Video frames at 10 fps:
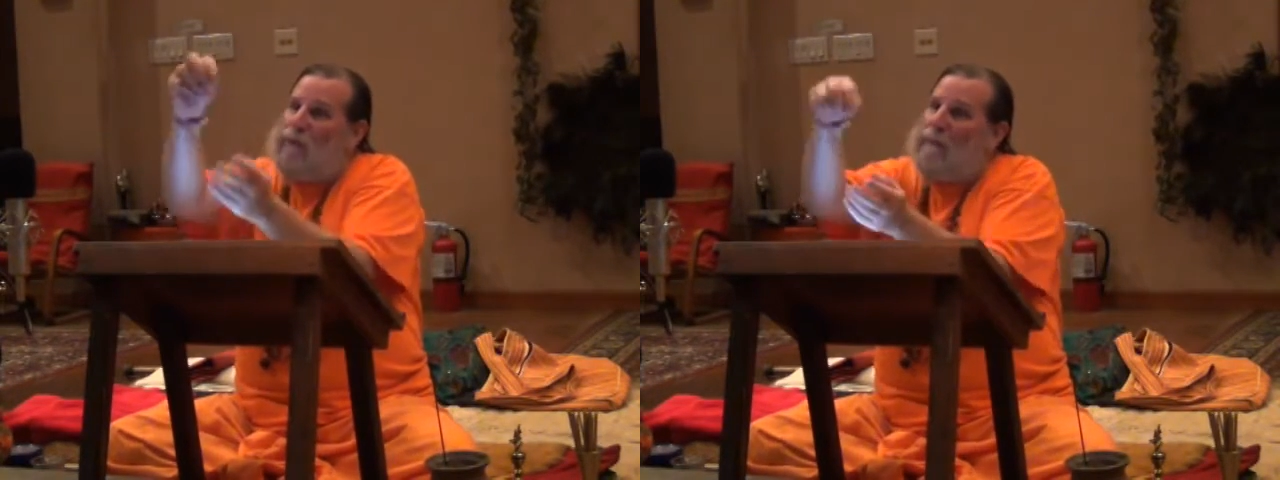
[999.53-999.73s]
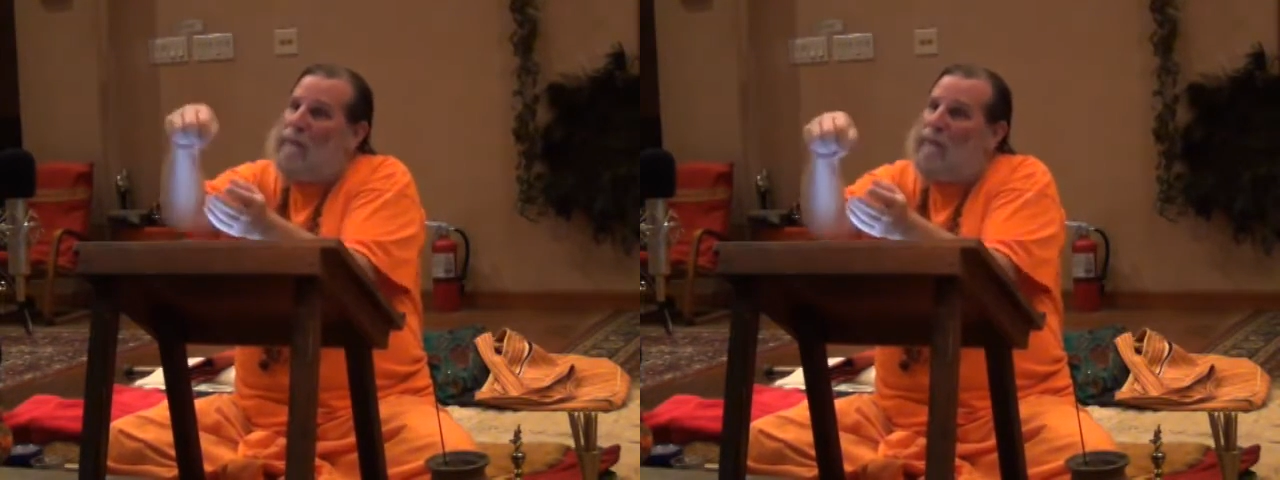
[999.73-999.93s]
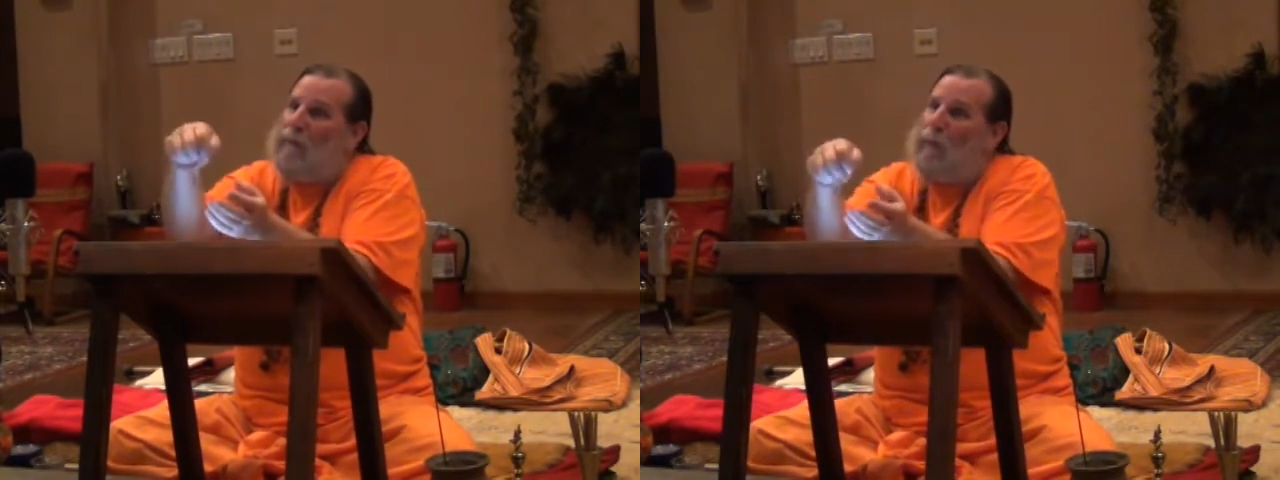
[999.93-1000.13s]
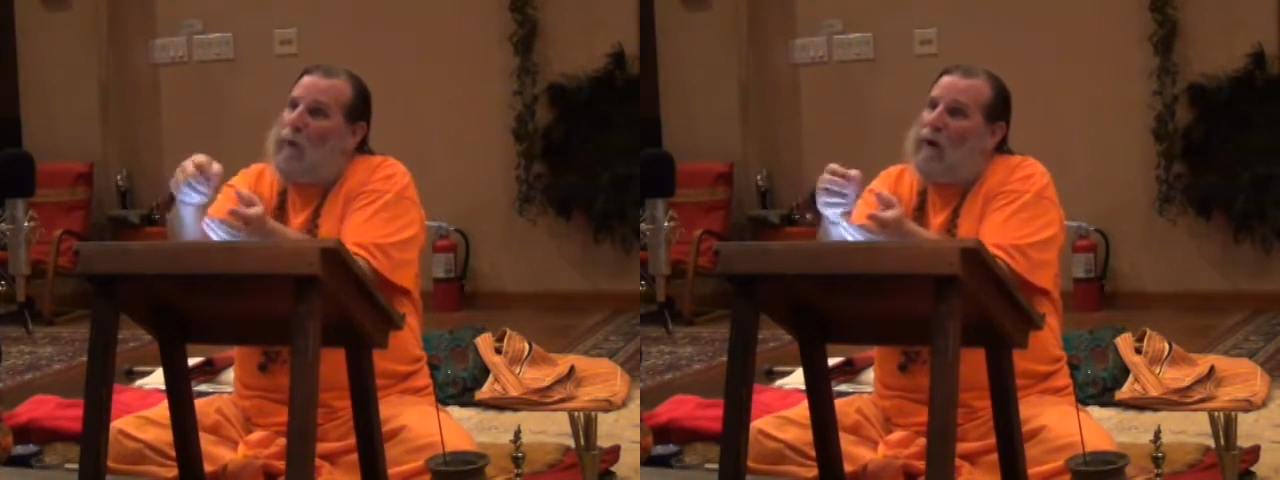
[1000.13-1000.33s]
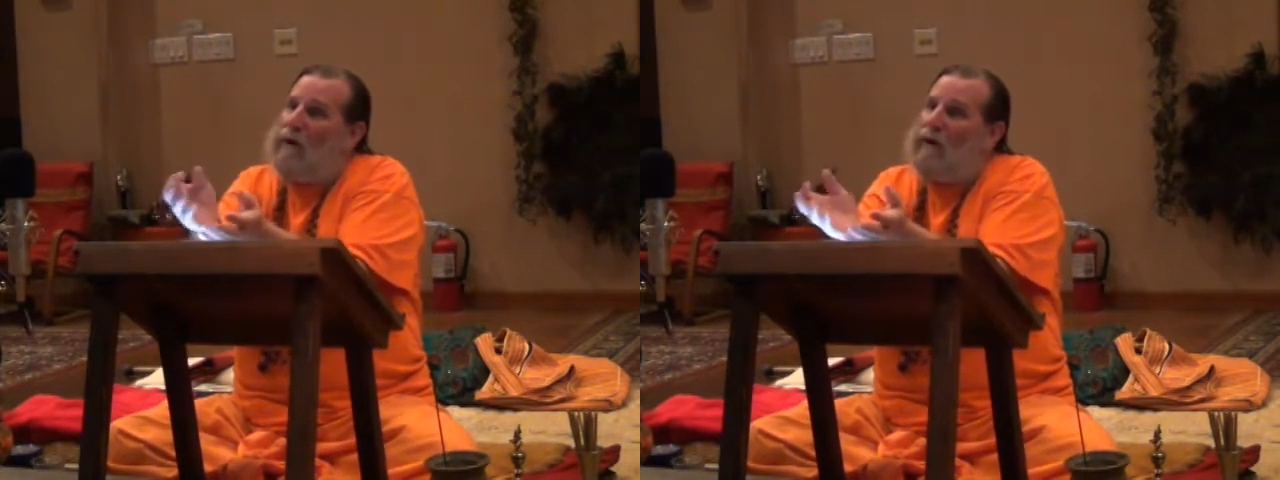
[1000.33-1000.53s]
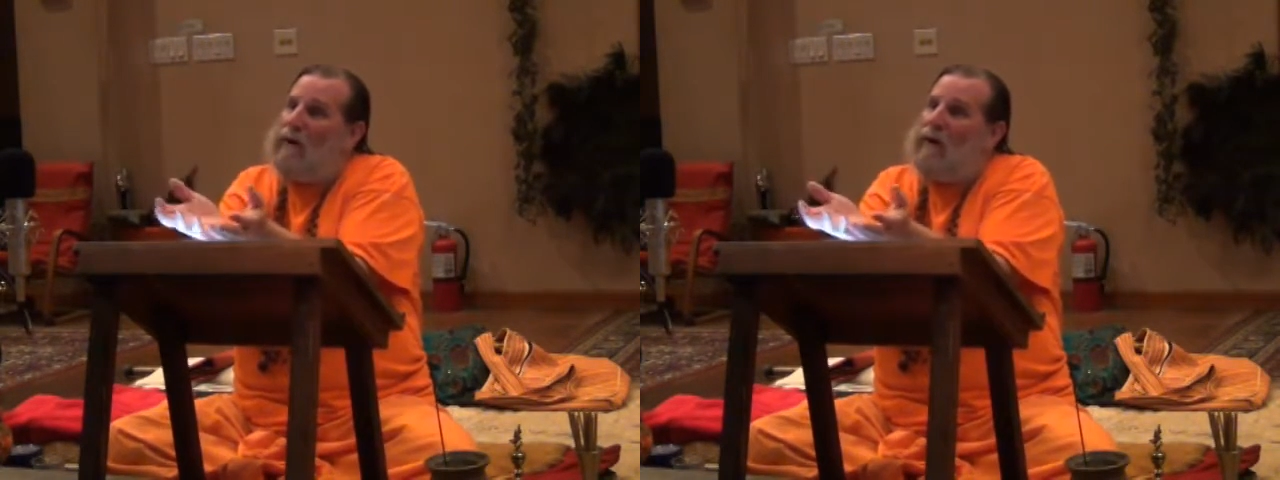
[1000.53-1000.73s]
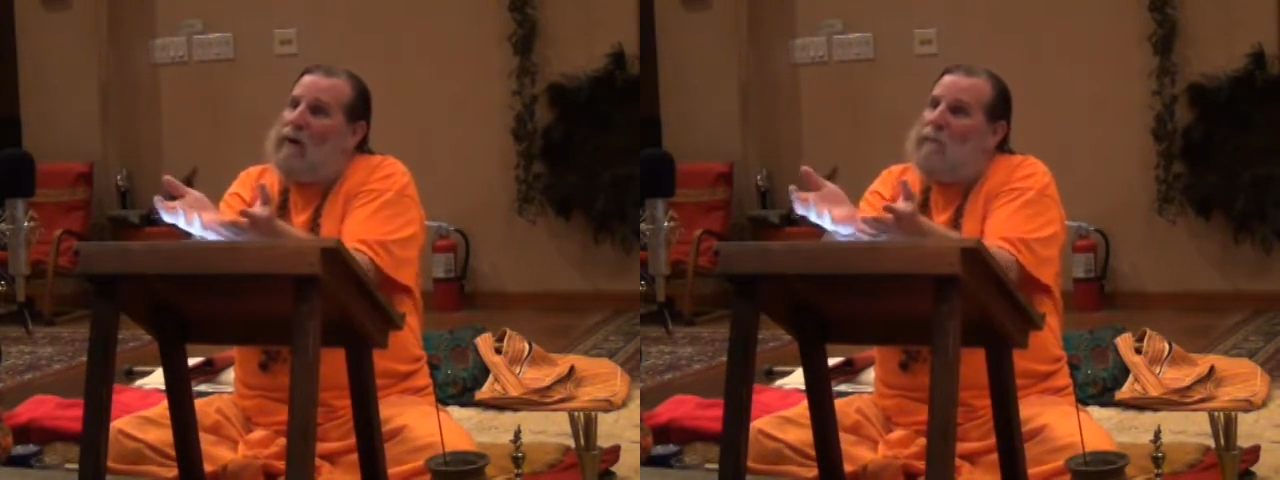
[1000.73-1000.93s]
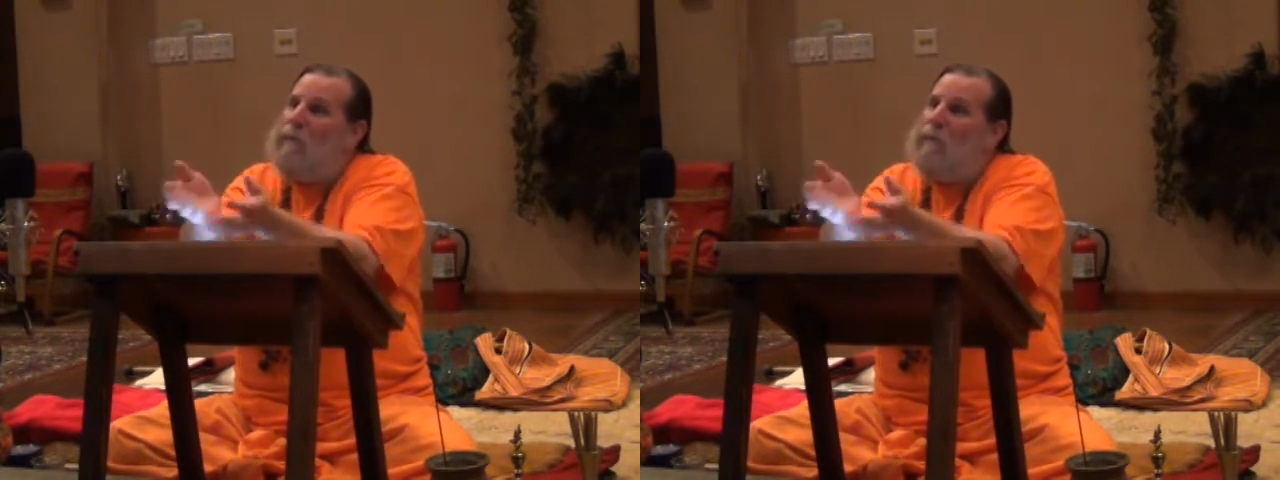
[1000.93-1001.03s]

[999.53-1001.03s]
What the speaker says: drip of the water